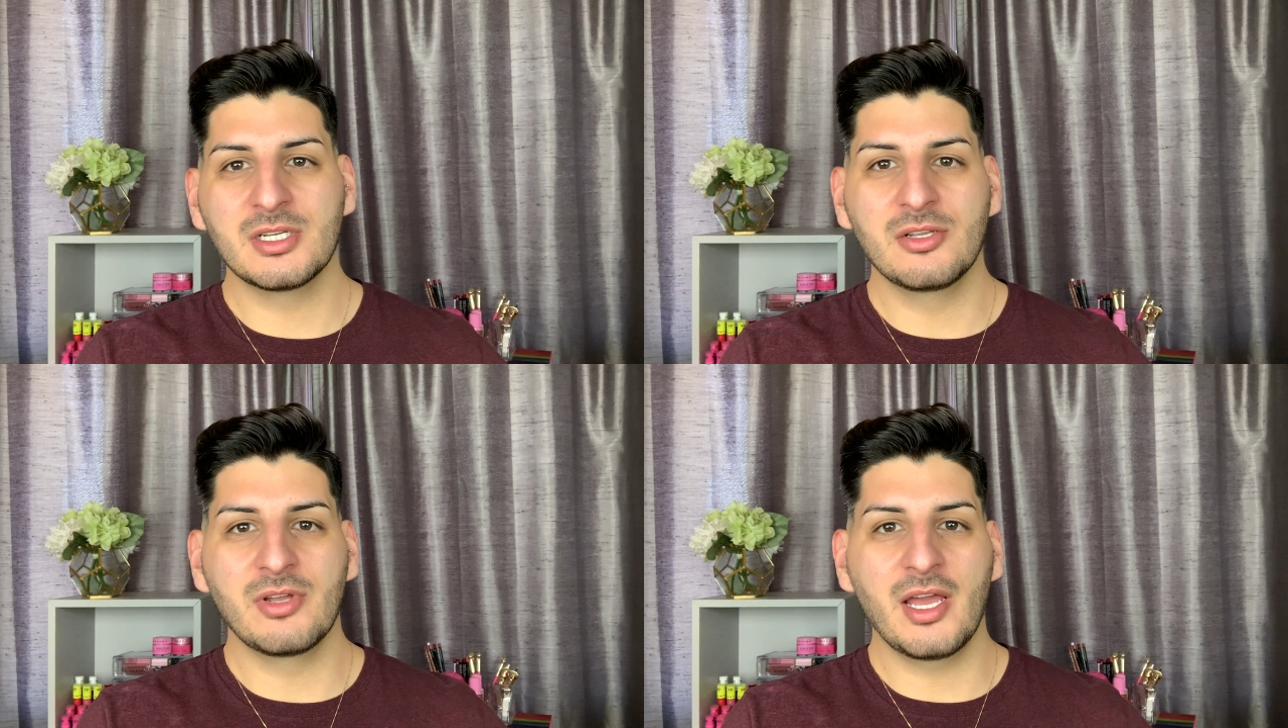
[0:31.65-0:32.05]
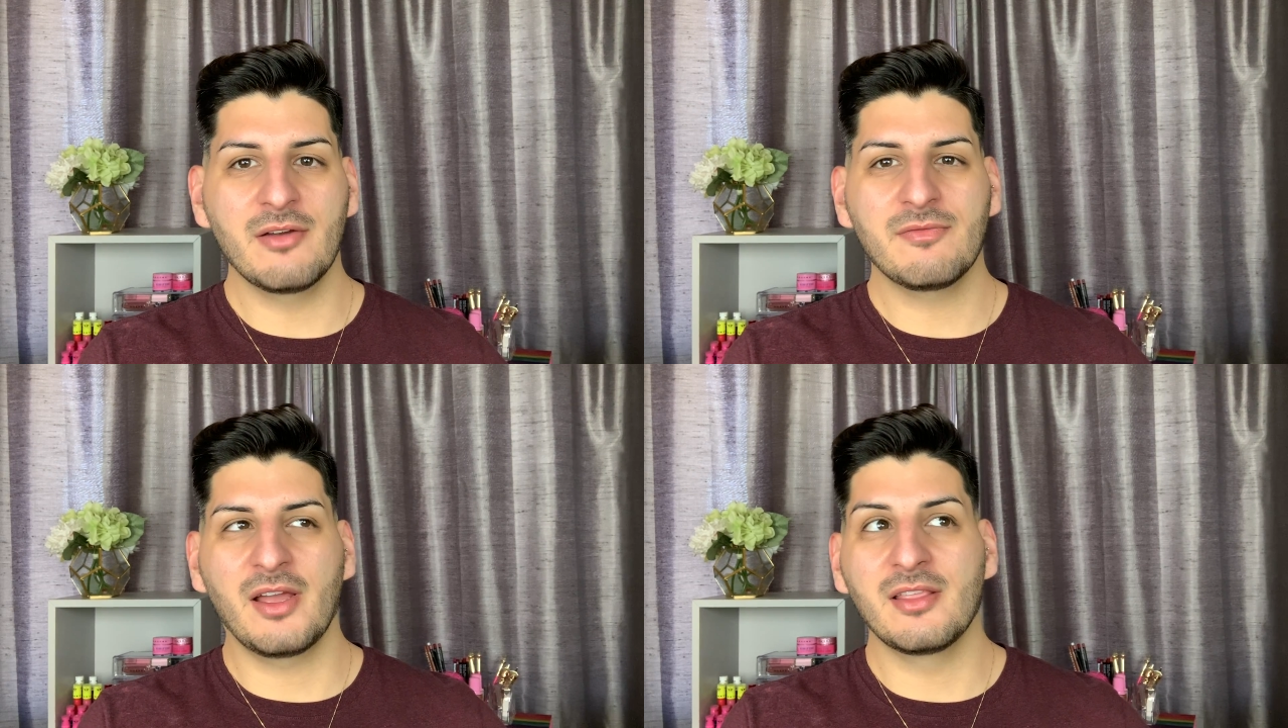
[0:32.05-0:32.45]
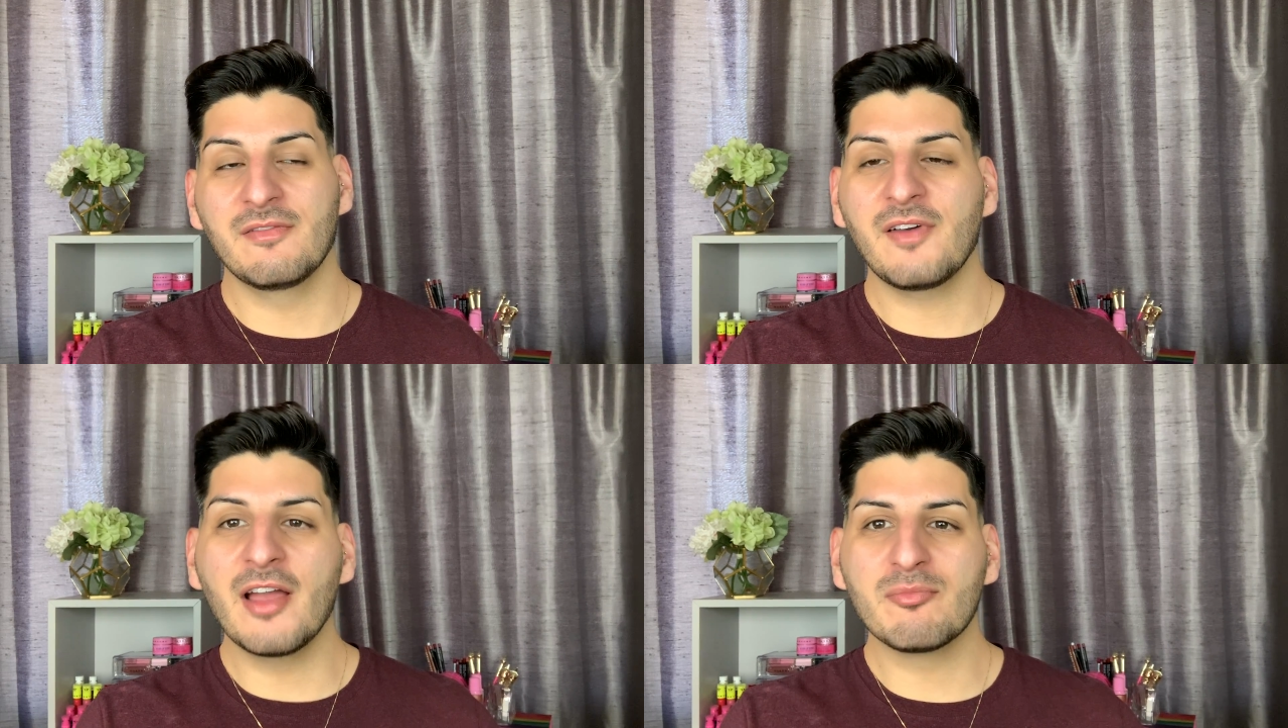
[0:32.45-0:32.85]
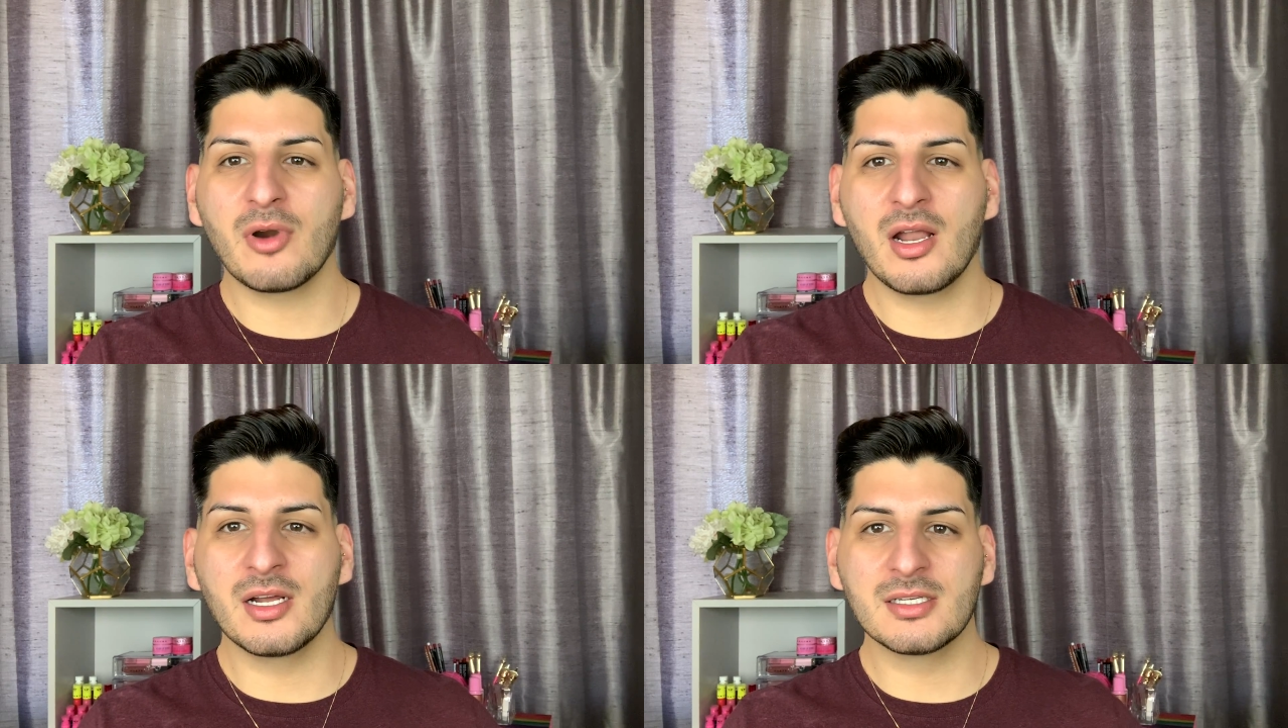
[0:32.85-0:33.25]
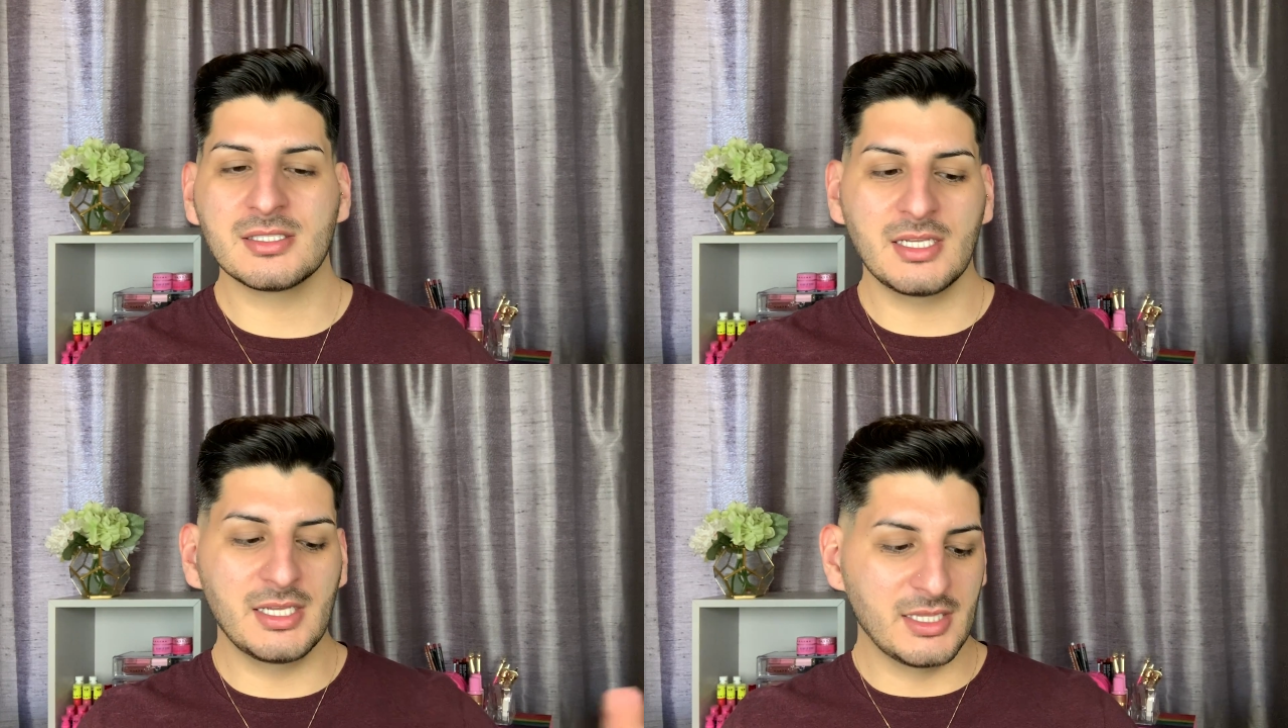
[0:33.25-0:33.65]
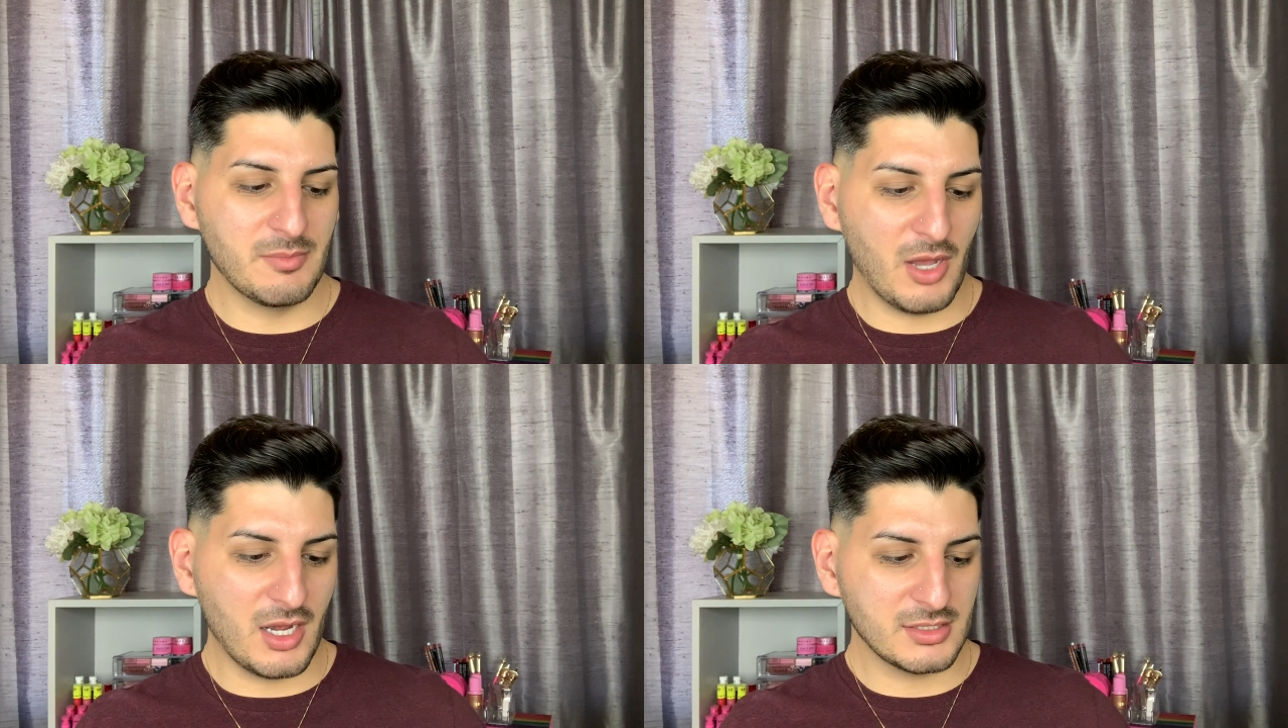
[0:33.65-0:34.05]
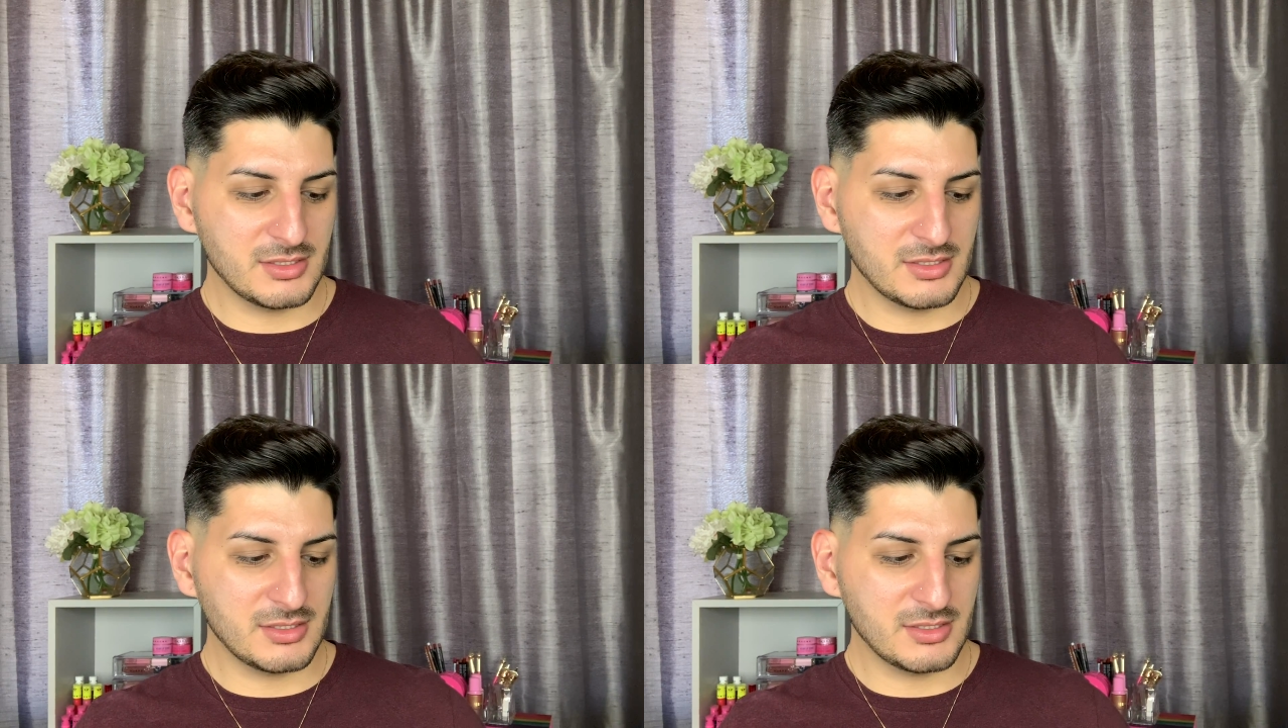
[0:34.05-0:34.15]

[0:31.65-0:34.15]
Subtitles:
You get, I think, 5 products in the box.